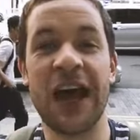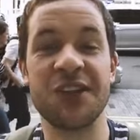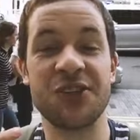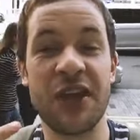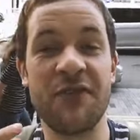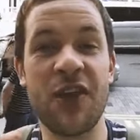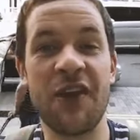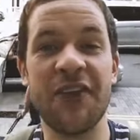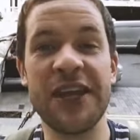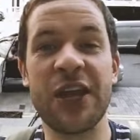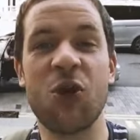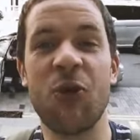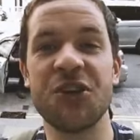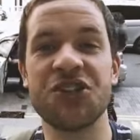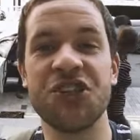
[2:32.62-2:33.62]
So if you have any
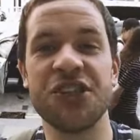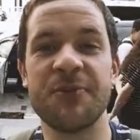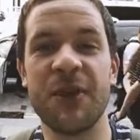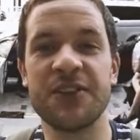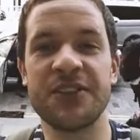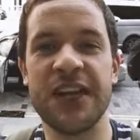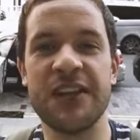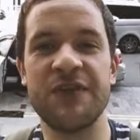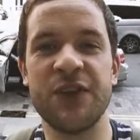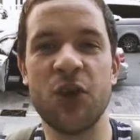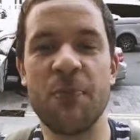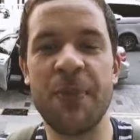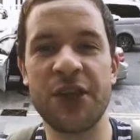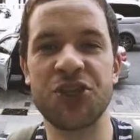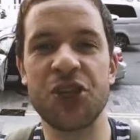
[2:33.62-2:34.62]
questions about today's
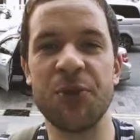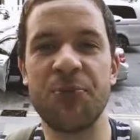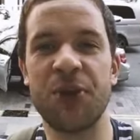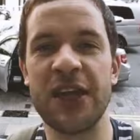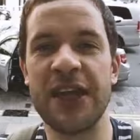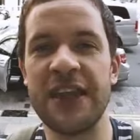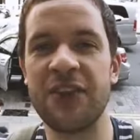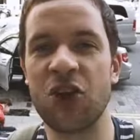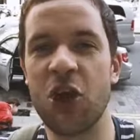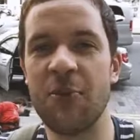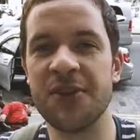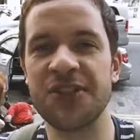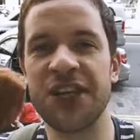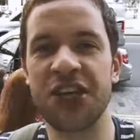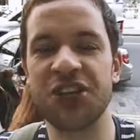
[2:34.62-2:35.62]
video, make sure you put it in the
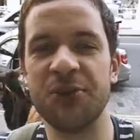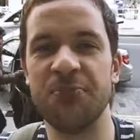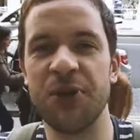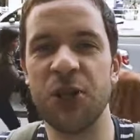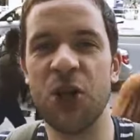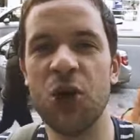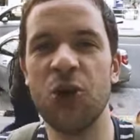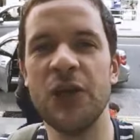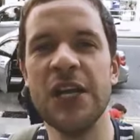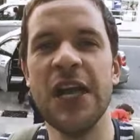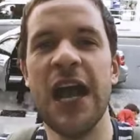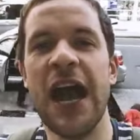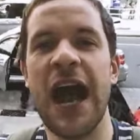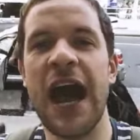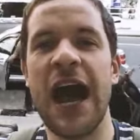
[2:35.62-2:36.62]
comment section below.
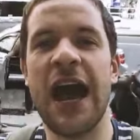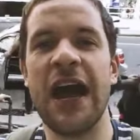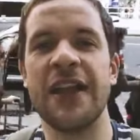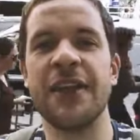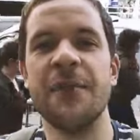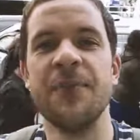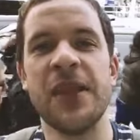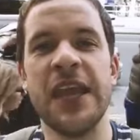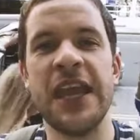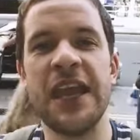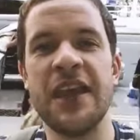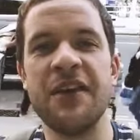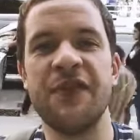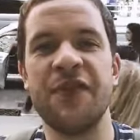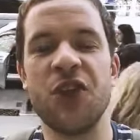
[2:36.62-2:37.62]
And
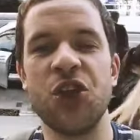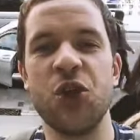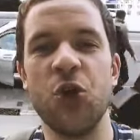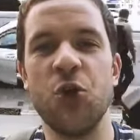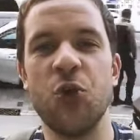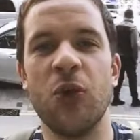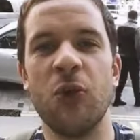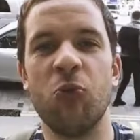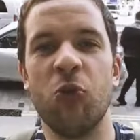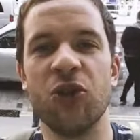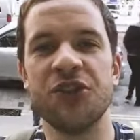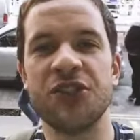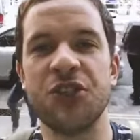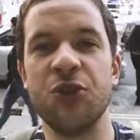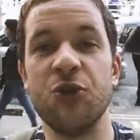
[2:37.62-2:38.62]
if you
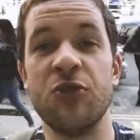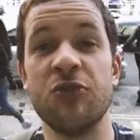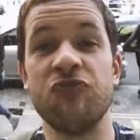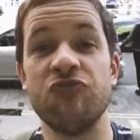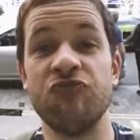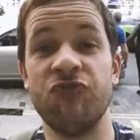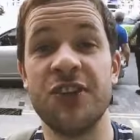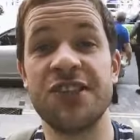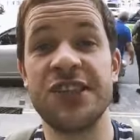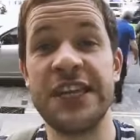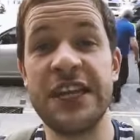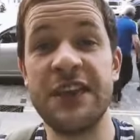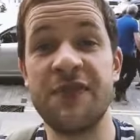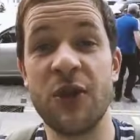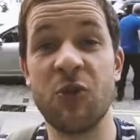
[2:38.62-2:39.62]
want to
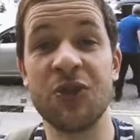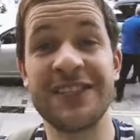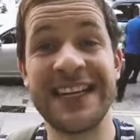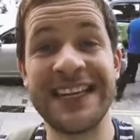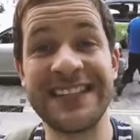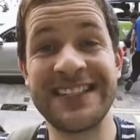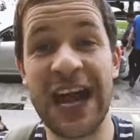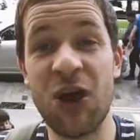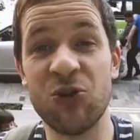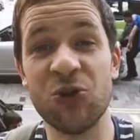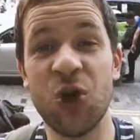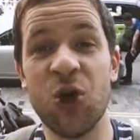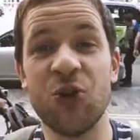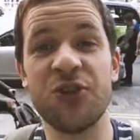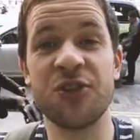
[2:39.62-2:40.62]

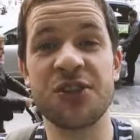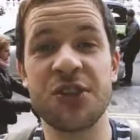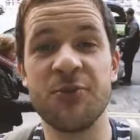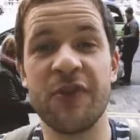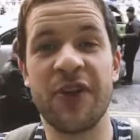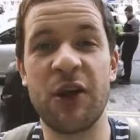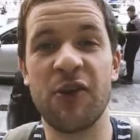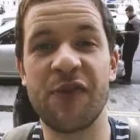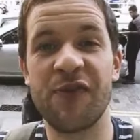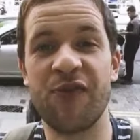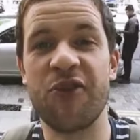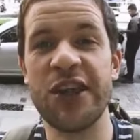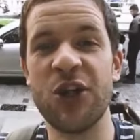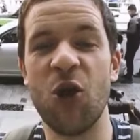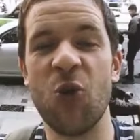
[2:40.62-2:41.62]
download some of our
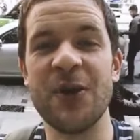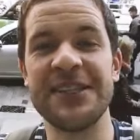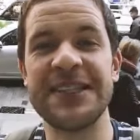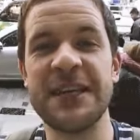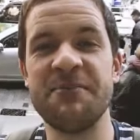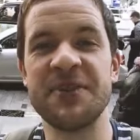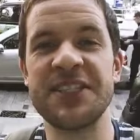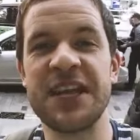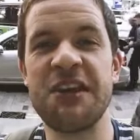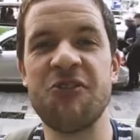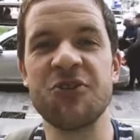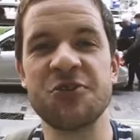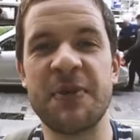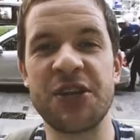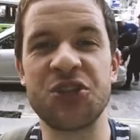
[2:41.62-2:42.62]
free OET
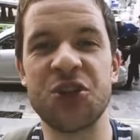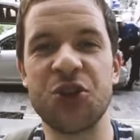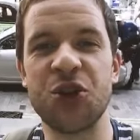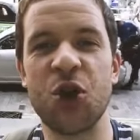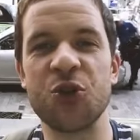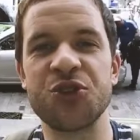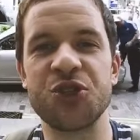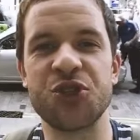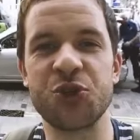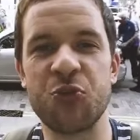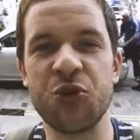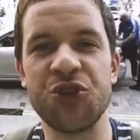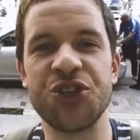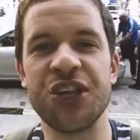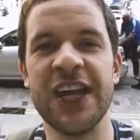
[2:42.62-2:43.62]
materials, make sure you go to
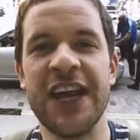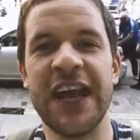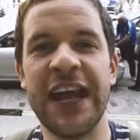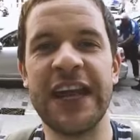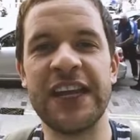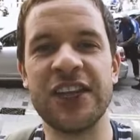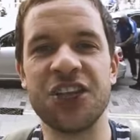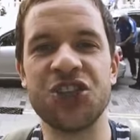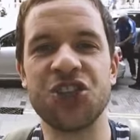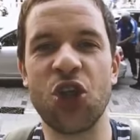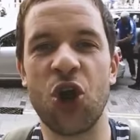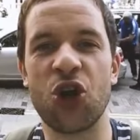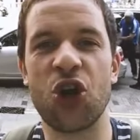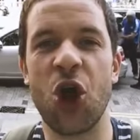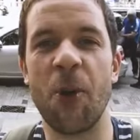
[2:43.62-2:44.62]

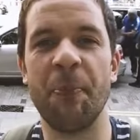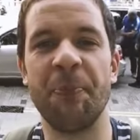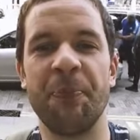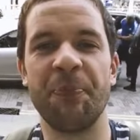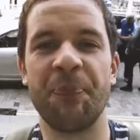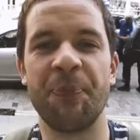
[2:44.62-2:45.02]
swooshenglish.com.